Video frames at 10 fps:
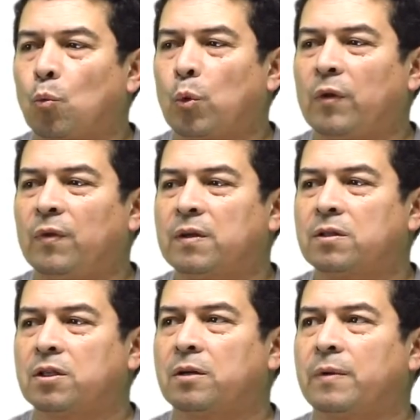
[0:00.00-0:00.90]
when
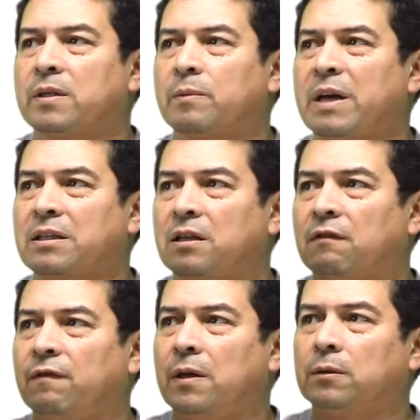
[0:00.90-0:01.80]
this generates a
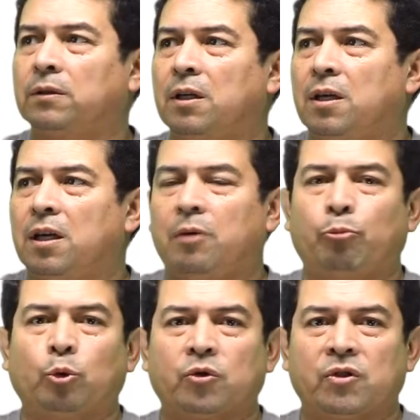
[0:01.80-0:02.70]
magnetic field,
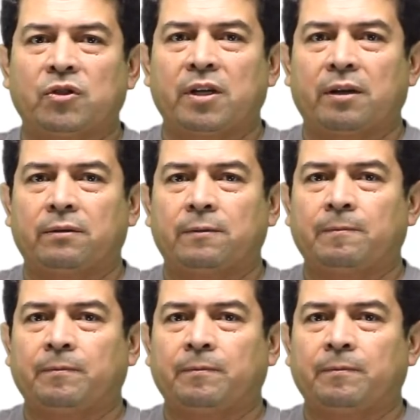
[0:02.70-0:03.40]
it pulls this down.